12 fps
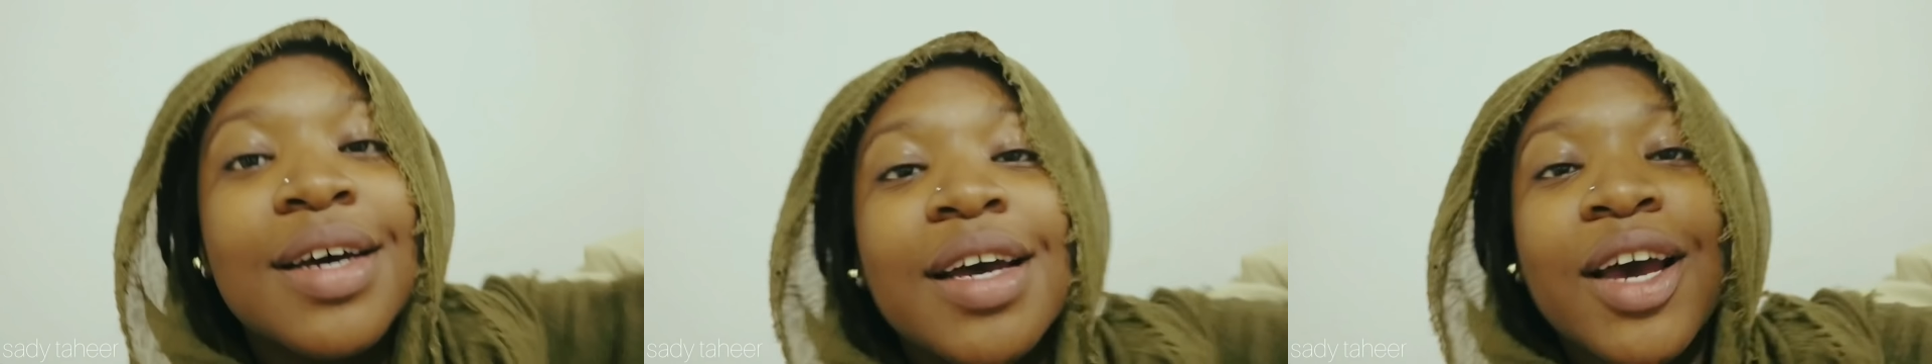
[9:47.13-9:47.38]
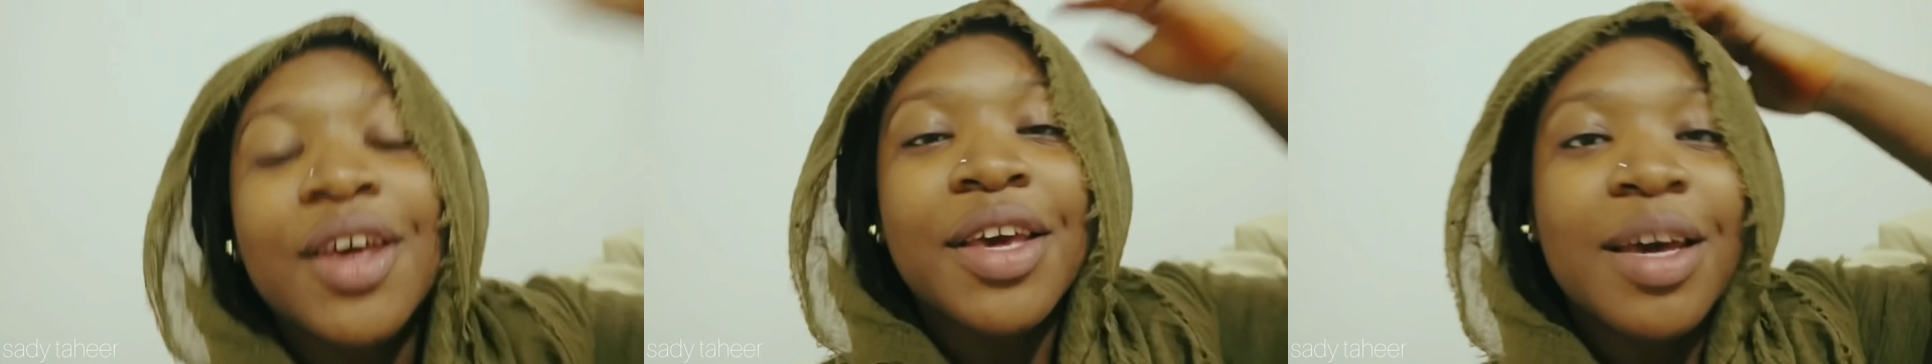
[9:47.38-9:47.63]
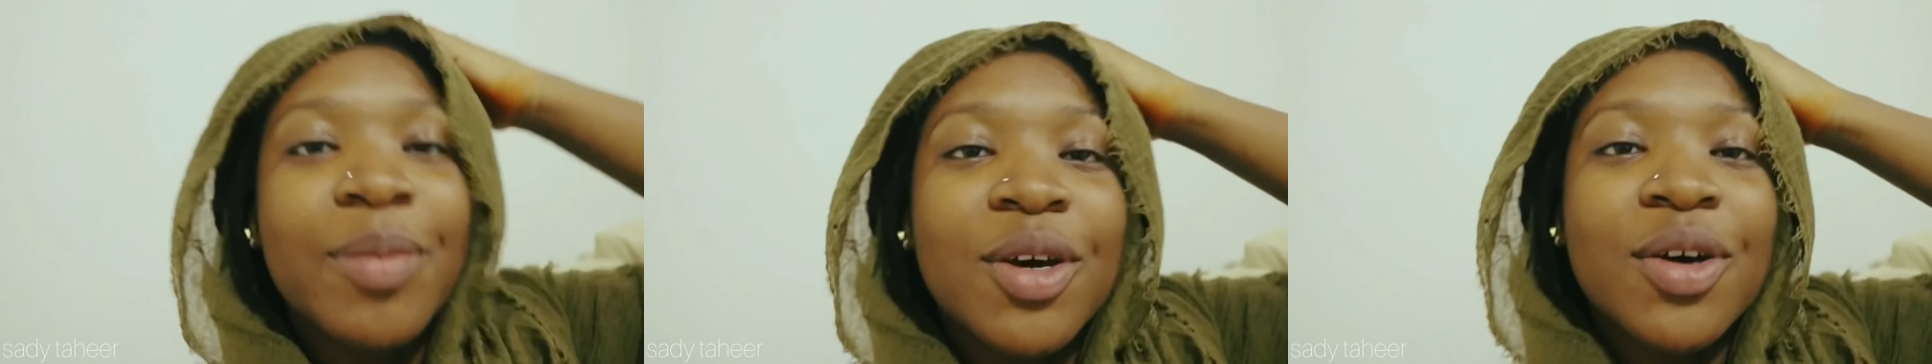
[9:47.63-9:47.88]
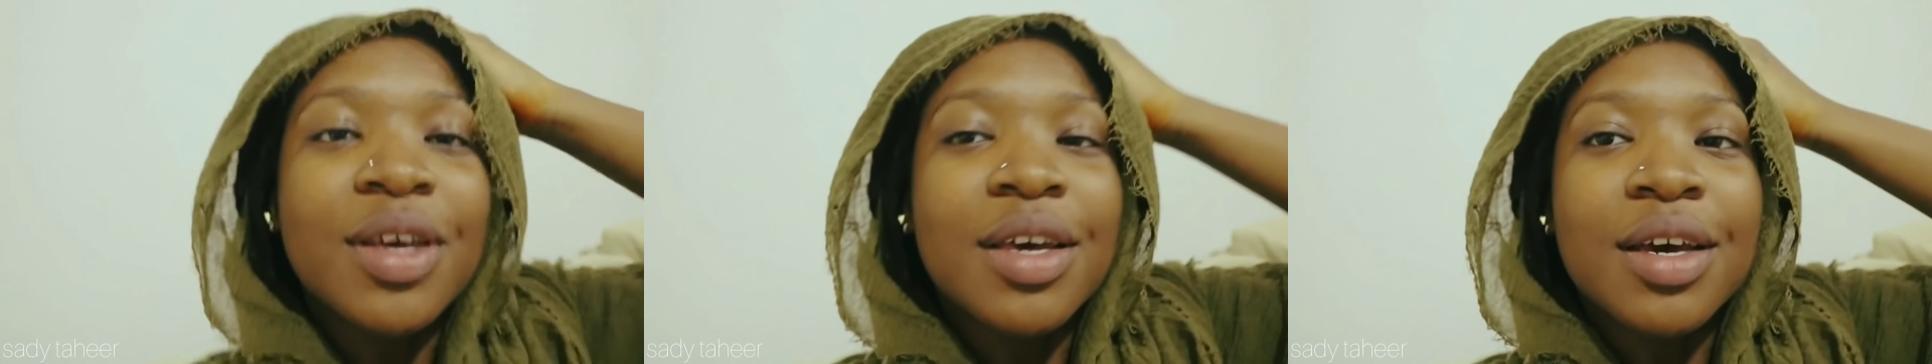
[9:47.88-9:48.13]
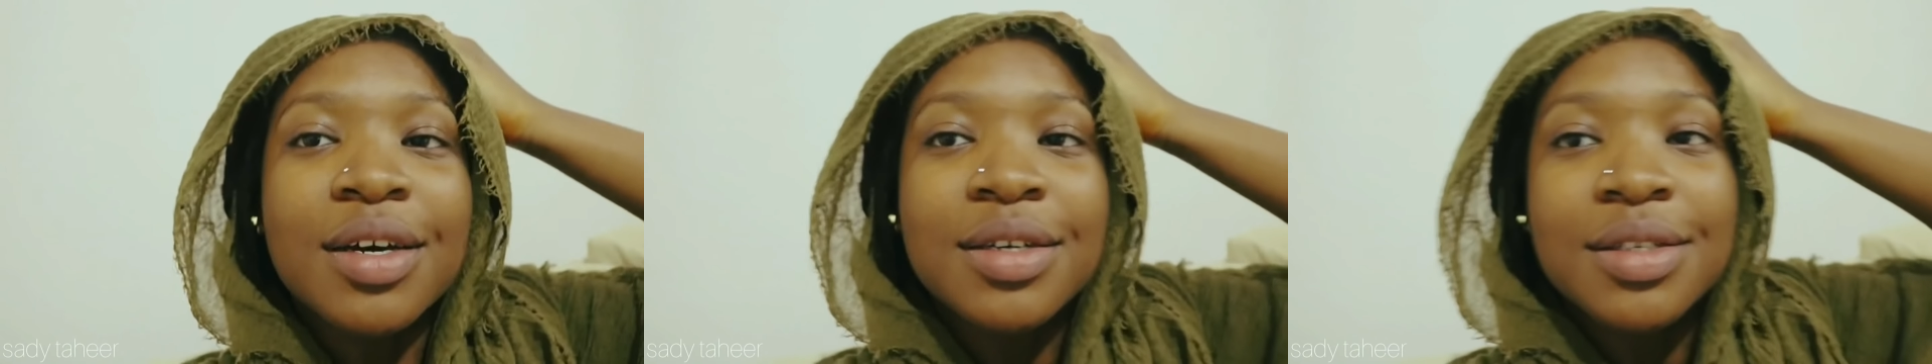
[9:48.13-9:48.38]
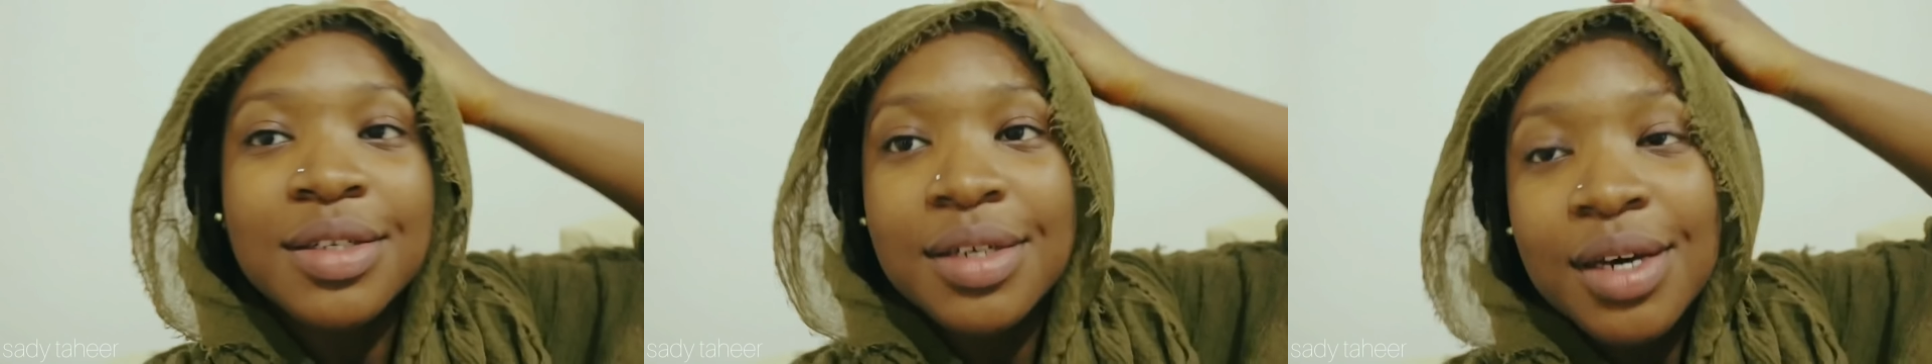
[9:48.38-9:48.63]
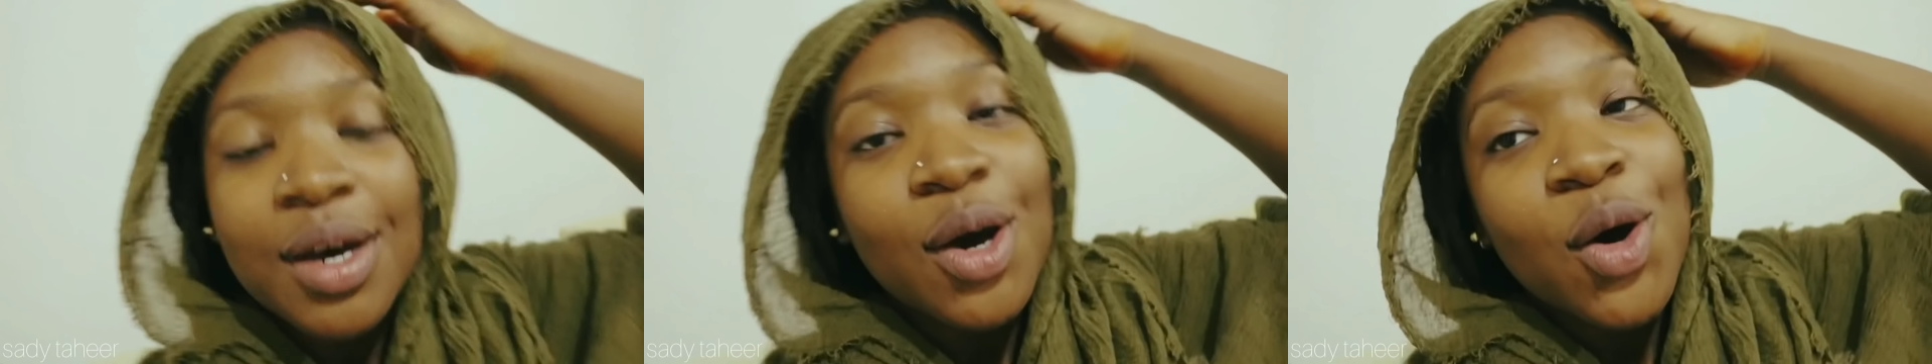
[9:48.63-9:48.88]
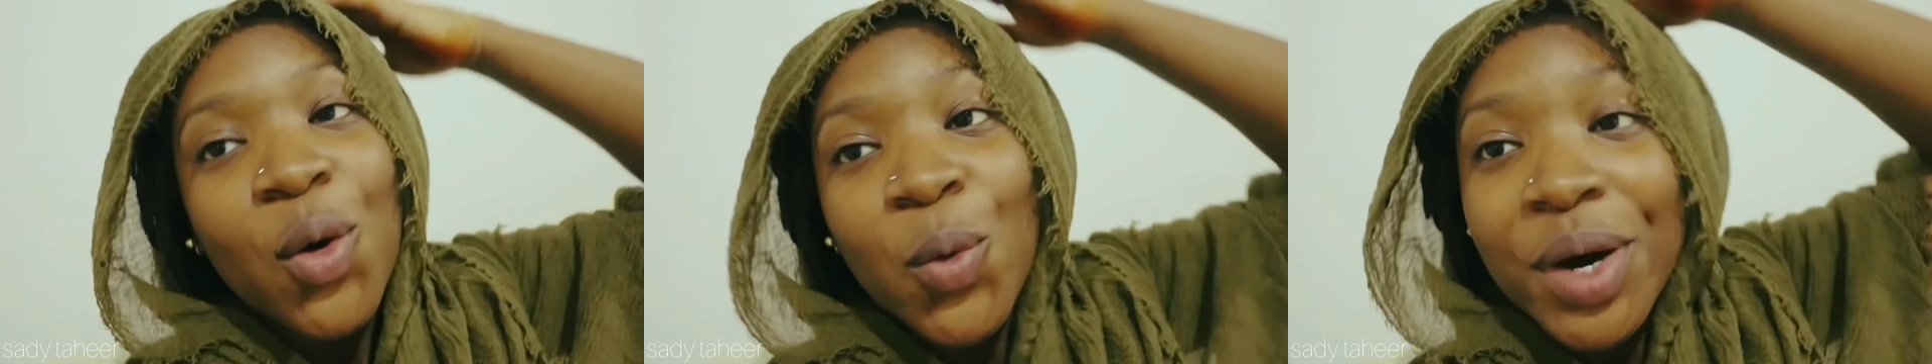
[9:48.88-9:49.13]
can you hear me? Okay, yeah.
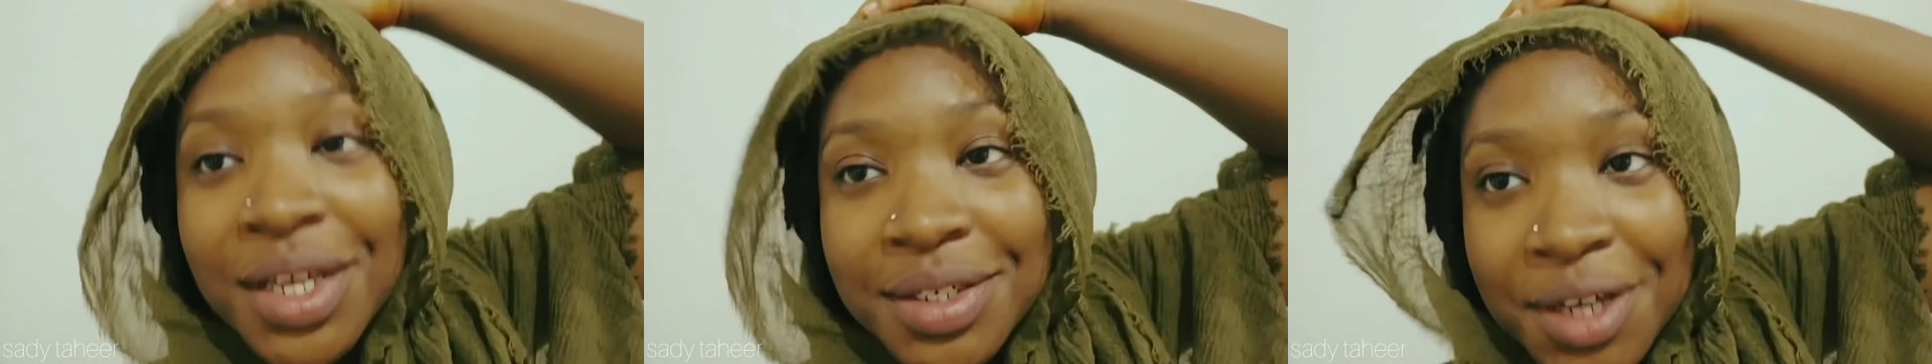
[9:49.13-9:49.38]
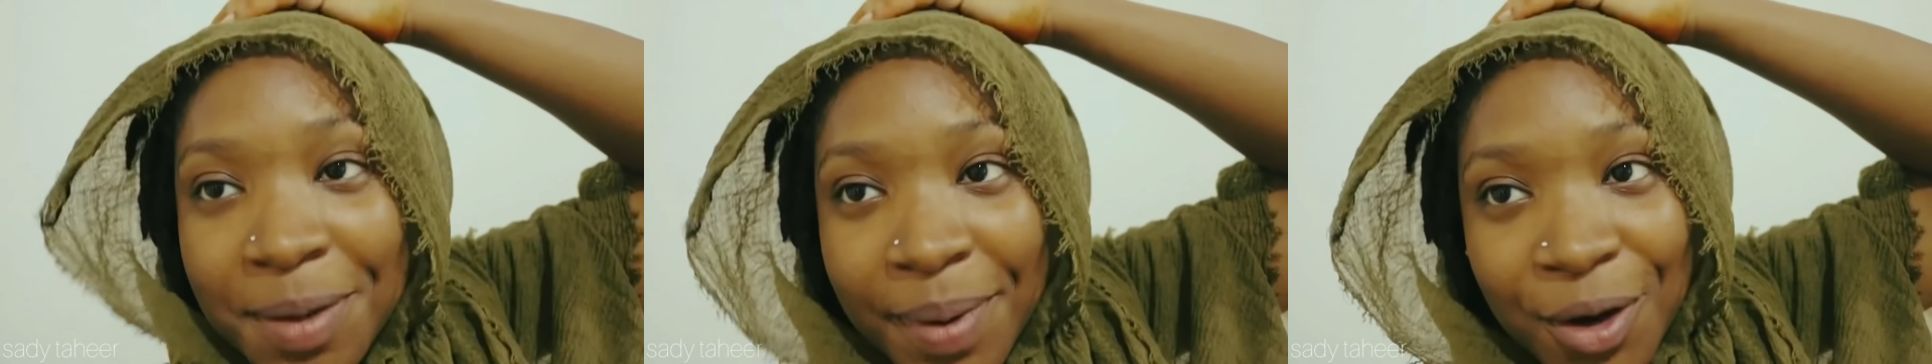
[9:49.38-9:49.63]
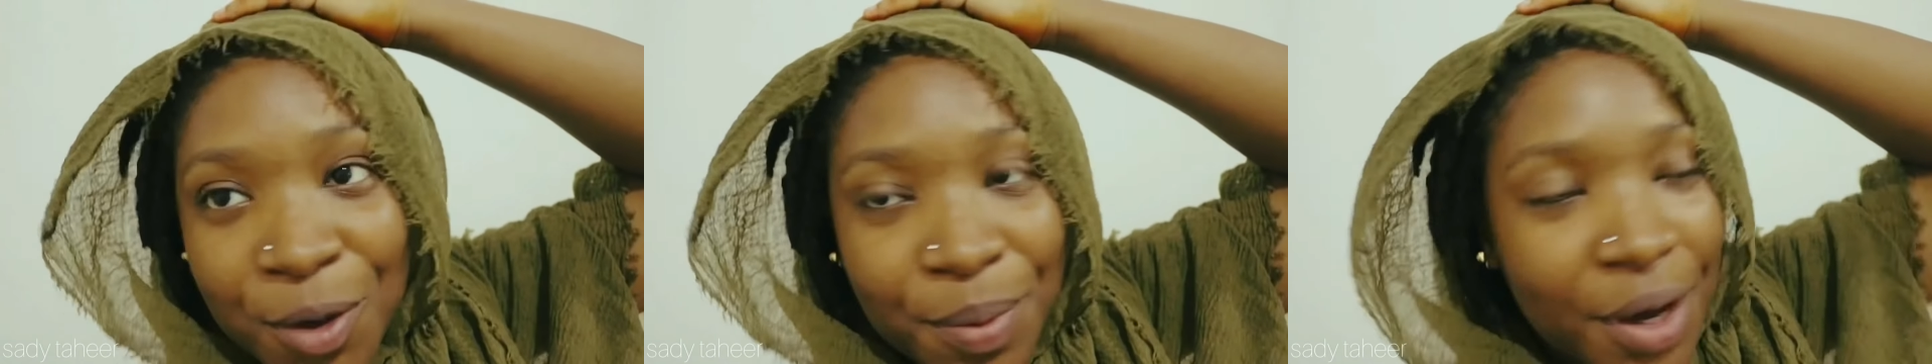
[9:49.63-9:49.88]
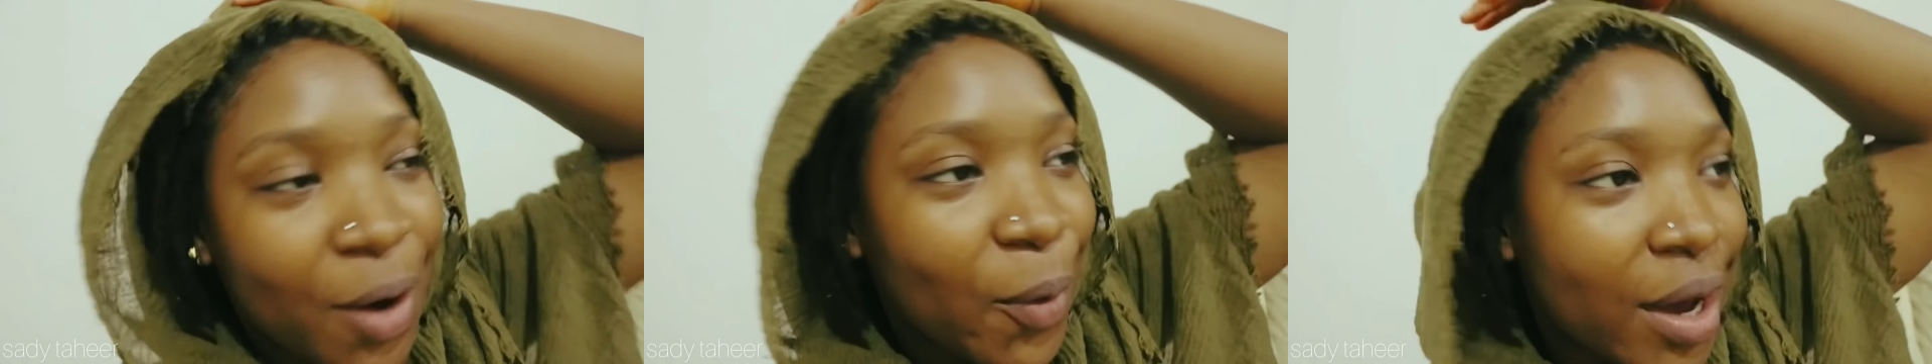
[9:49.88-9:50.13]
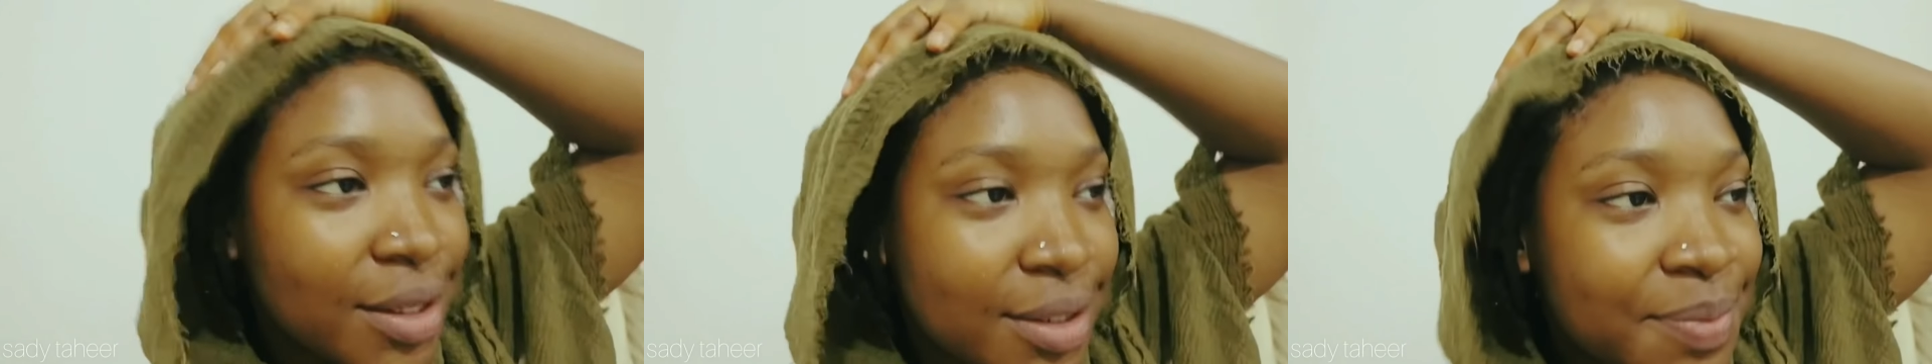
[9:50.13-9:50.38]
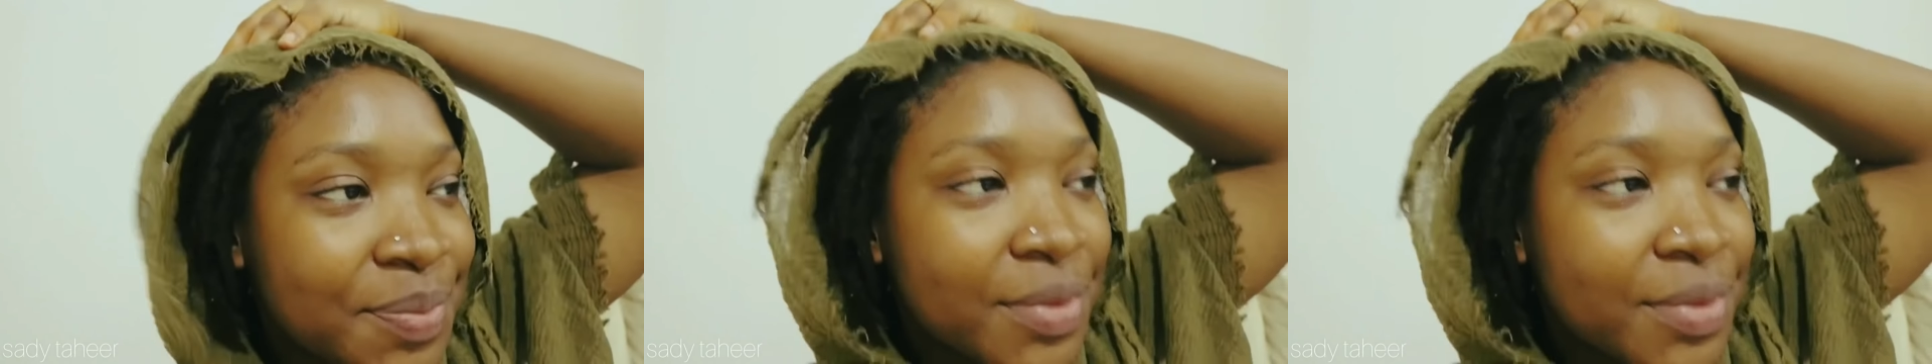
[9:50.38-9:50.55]
What is up? I hope you are well.